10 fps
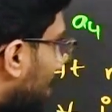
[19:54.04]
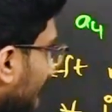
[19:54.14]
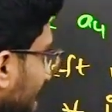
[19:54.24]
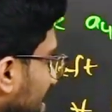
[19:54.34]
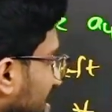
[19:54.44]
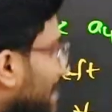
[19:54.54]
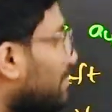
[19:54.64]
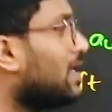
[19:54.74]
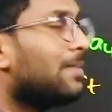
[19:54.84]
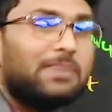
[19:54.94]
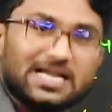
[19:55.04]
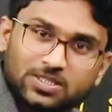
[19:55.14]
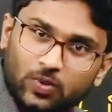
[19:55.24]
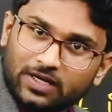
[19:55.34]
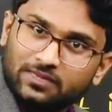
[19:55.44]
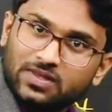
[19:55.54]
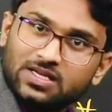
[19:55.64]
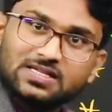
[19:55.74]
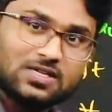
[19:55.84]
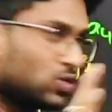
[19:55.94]
minus m plus 1.
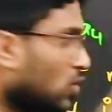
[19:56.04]
So